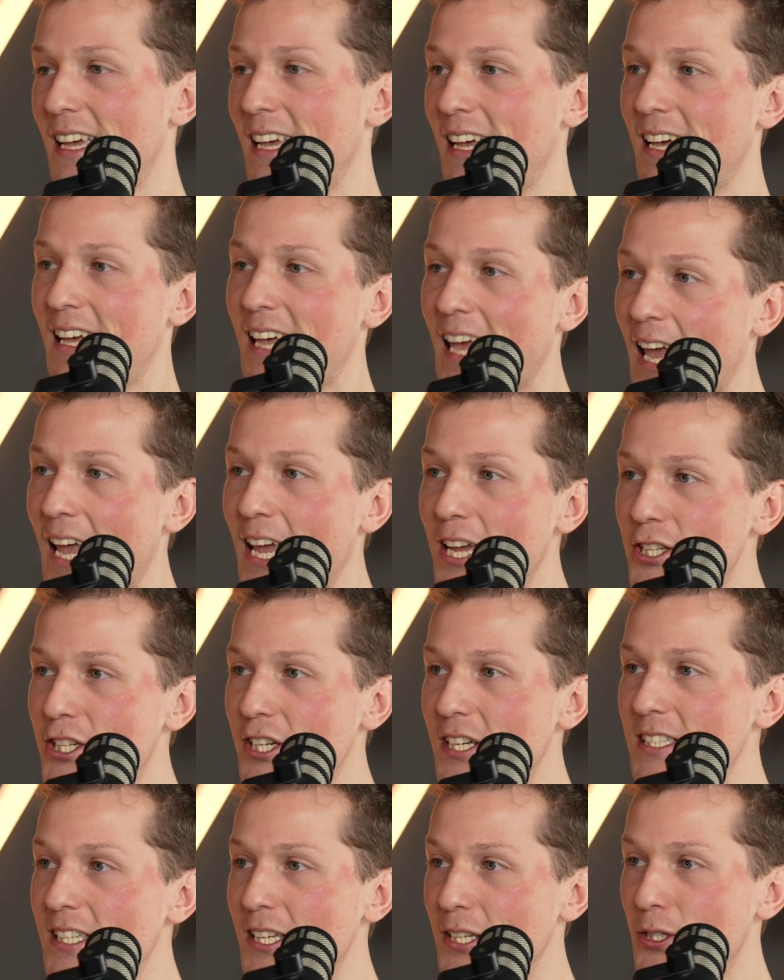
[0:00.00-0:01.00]

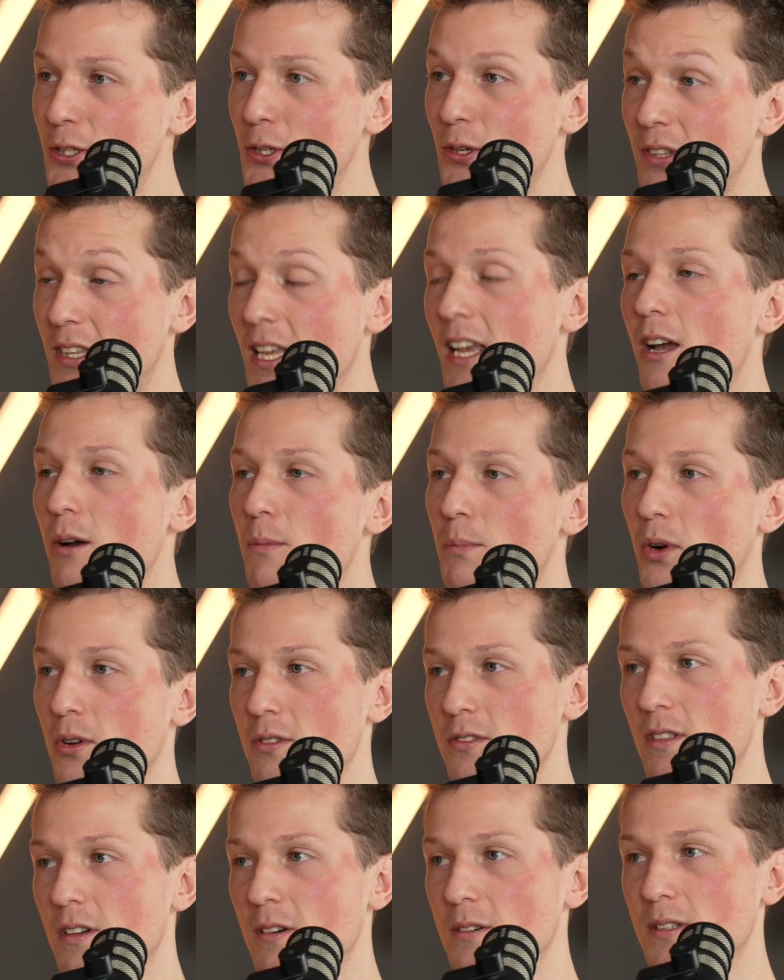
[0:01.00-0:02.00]
agent to
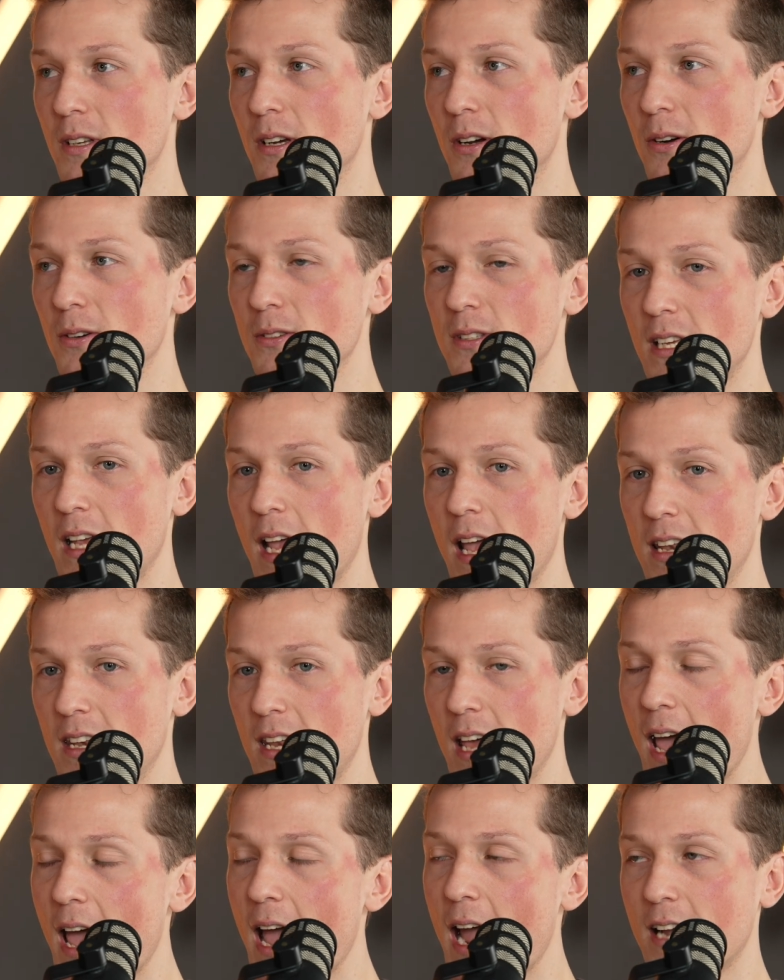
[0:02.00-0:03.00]
decompose those goals
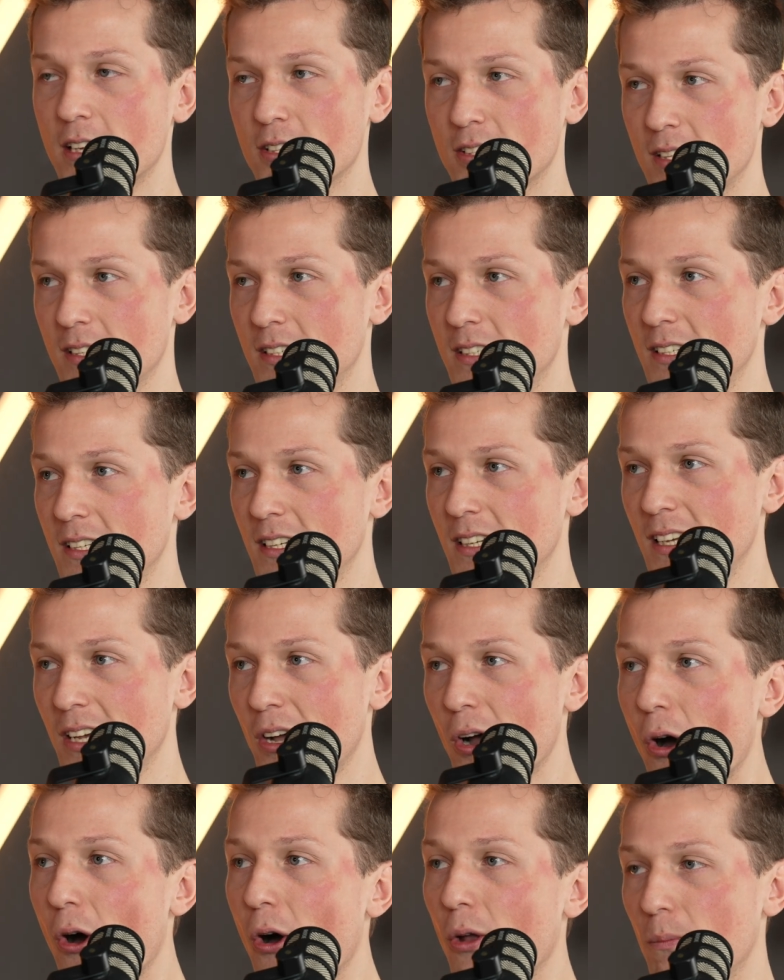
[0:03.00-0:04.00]
and act
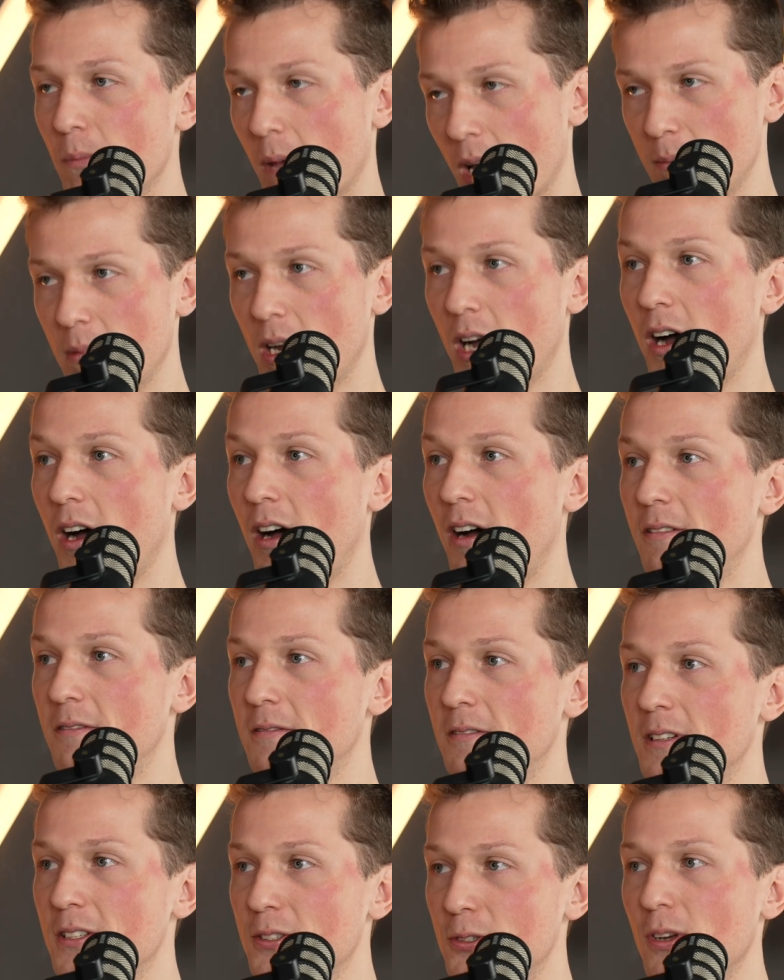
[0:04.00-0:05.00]
on my
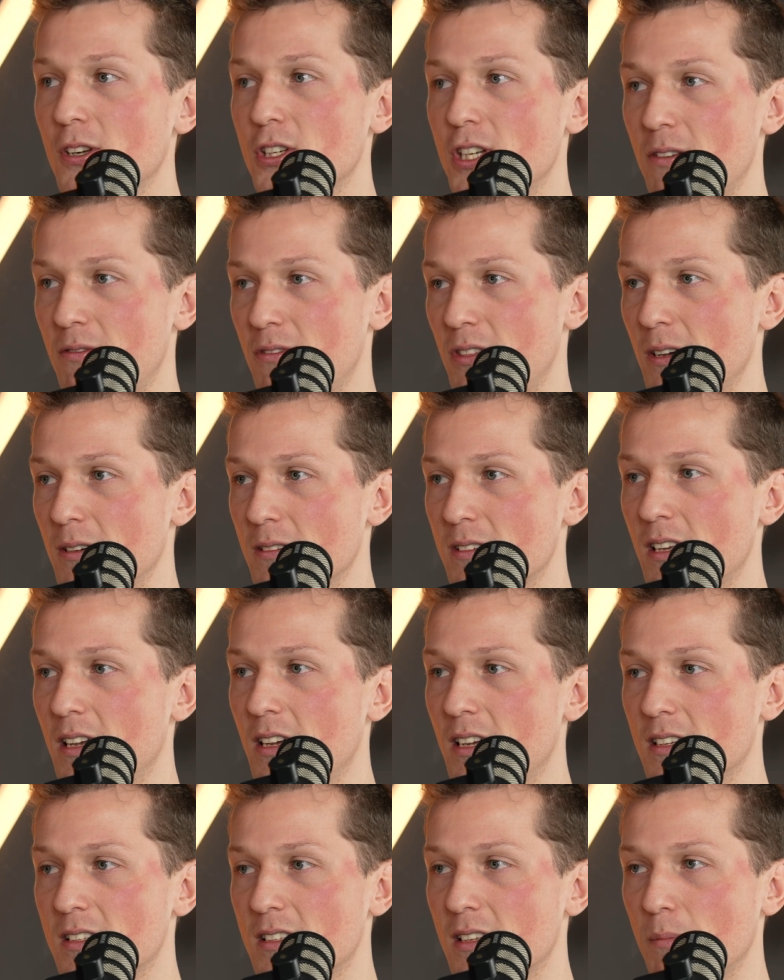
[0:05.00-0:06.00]
behalf to achieve those
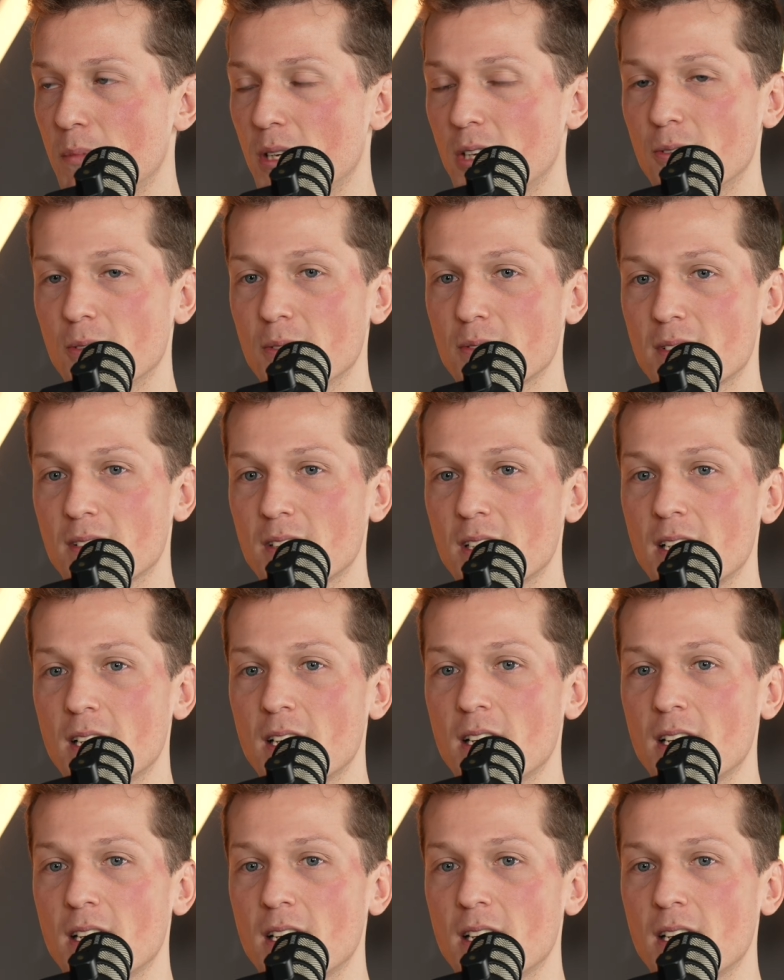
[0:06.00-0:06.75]
sub-goals.